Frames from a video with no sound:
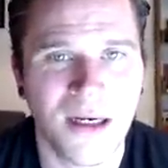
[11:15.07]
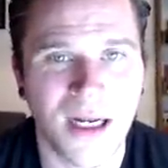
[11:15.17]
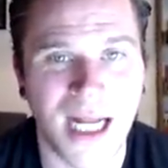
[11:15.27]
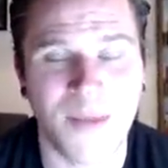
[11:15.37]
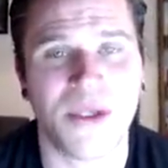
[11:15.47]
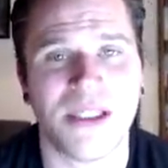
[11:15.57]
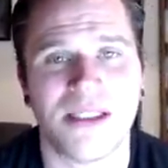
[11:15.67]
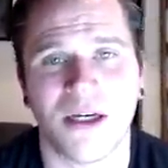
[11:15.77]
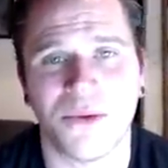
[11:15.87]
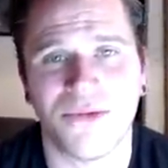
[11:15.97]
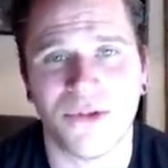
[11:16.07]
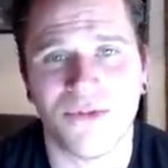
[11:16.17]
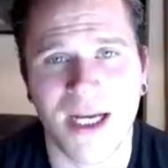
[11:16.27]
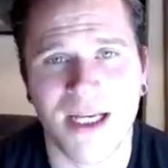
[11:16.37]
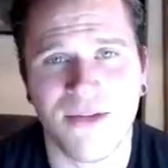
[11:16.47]
I'll happily side with you,
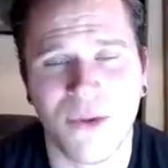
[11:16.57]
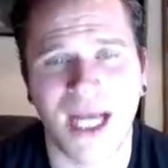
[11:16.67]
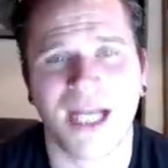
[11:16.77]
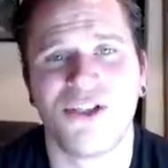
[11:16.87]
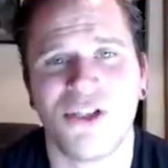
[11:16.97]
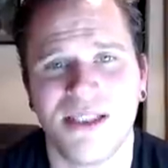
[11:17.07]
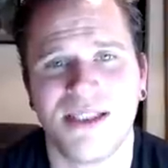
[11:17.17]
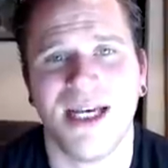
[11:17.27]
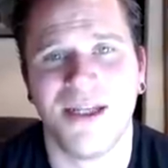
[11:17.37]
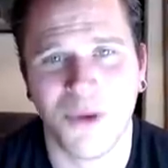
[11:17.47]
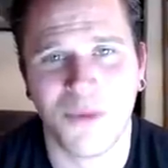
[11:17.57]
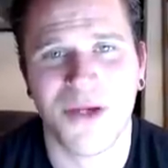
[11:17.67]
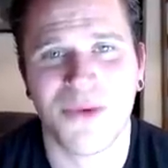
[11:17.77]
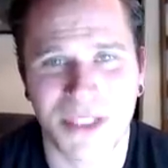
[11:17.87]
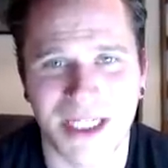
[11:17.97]
Ray, if you actually said what
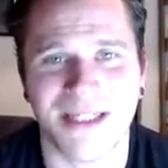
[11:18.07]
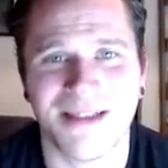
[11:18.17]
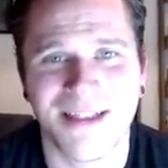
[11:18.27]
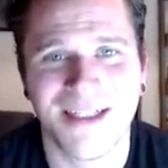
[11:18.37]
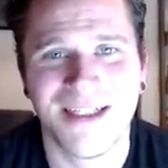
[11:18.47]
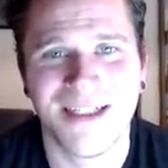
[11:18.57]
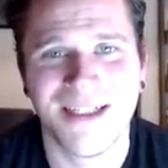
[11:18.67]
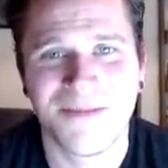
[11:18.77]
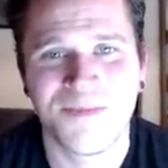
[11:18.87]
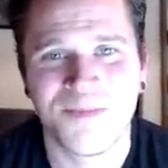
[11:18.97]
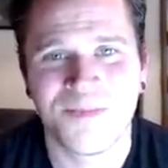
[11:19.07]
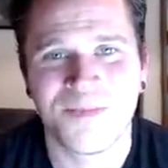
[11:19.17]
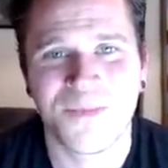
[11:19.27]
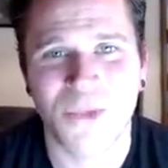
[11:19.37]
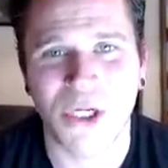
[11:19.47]
people did
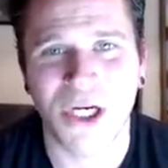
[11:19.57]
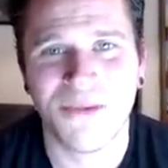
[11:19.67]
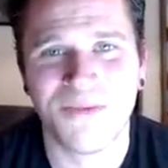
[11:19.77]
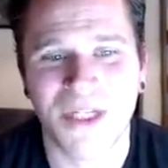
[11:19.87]
you know?